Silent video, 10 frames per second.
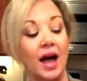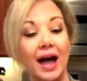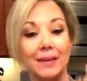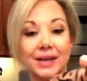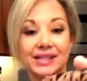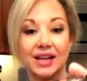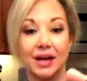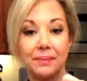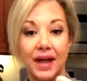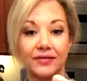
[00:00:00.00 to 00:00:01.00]
I mix
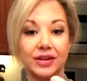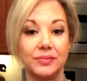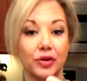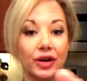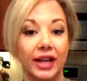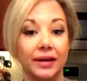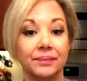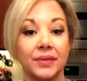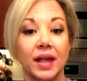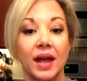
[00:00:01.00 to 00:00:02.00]
up every
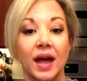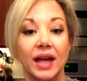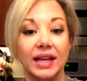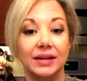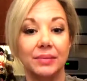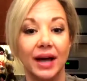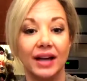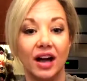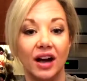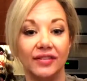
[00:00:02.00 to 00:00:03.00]
morning in my
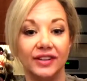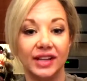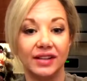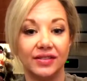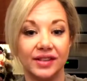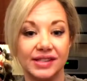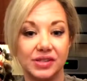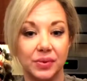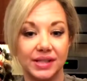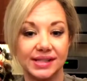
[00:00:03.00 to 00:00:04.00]
coffee the
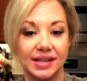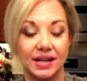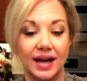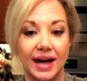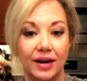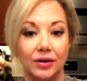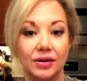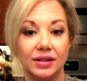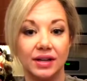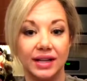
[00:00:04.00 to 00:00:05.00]
Swiss
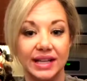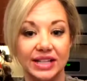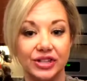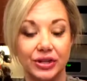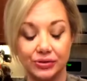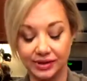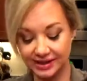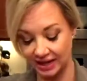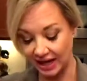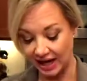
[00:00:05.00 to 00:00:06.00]
cacao
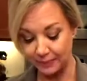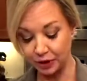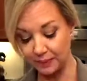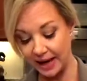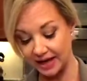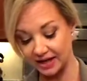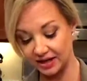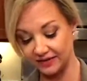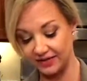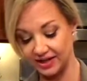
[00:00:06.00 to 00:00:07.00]
ketones. I put a packet
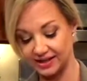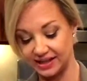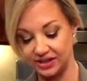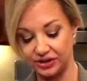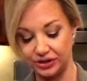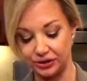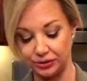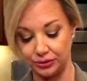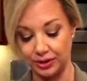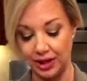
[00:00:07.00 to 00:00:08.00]
of this
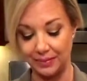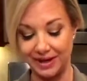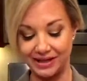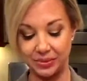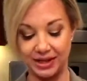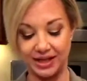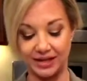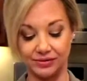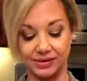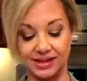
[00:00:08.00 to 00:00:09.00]
into my
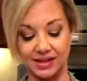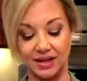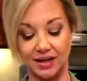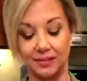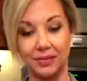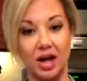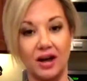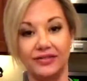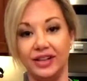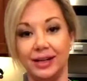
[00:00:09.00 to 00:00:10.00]
20-ounce
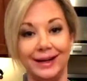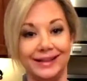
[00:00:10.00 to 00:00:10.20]
coffee and